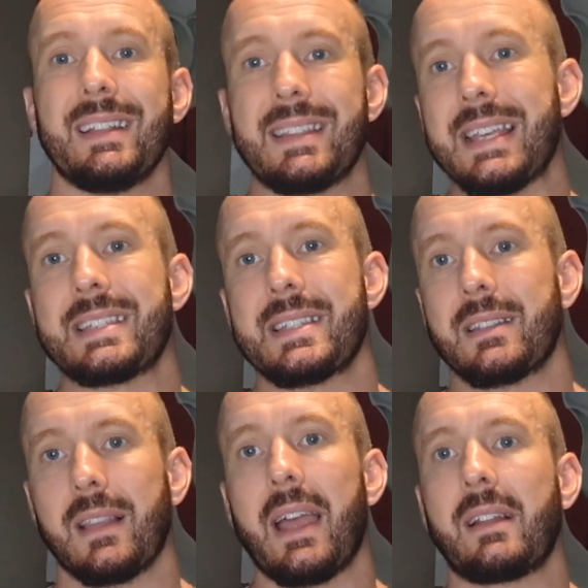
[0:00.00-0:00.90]
This
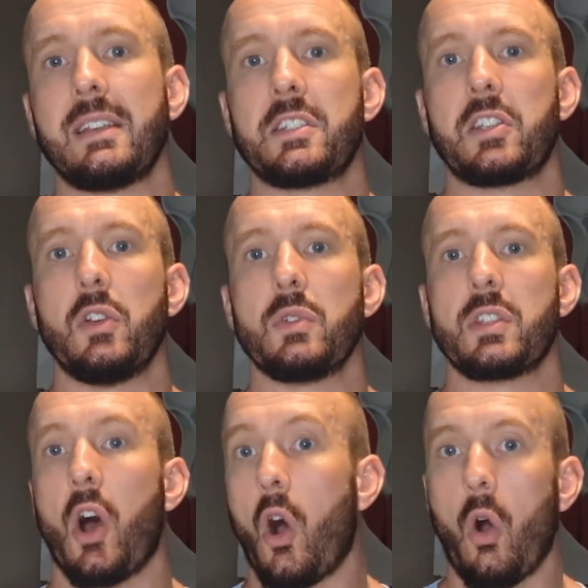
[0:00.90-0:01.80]
likely skews
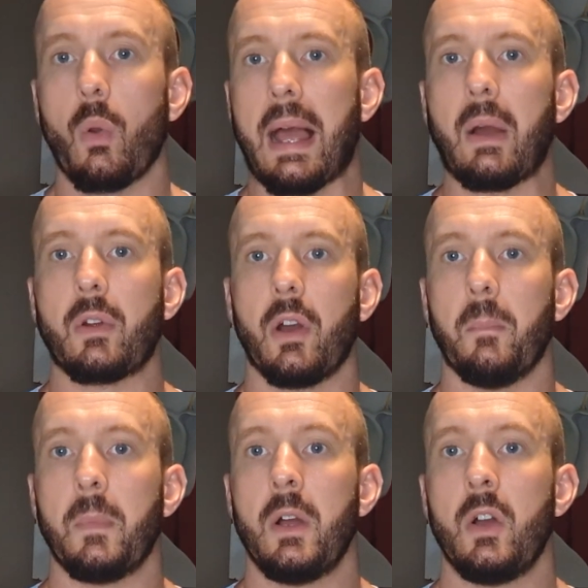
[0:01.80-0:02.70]
the whole
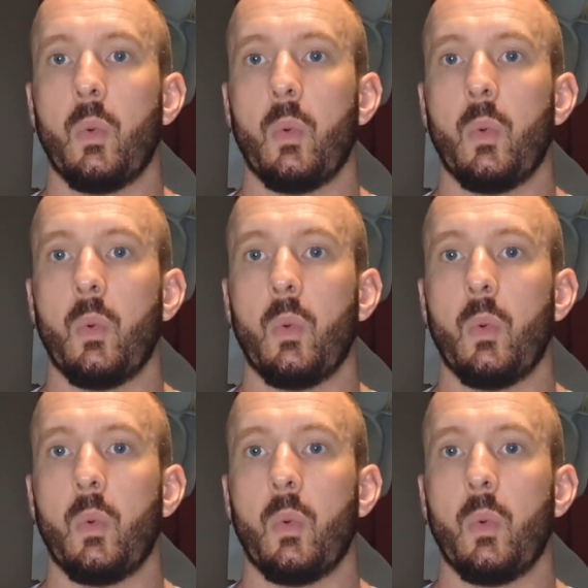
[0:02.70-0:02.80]
outcome